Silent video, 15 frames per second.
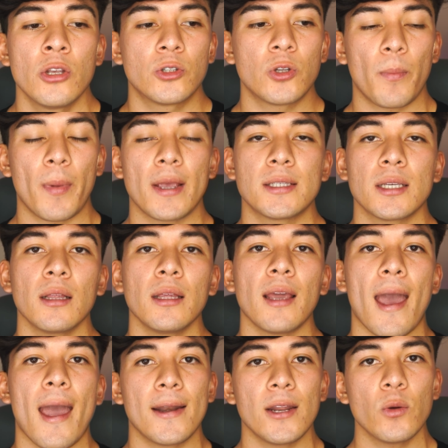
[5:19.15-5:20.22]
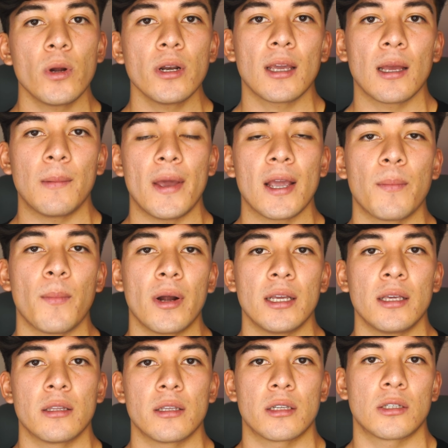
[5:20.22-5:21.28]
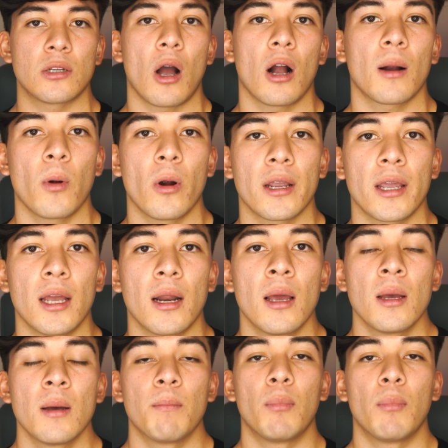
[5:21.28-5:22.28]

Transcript: So basically anyone can make money in the stock market,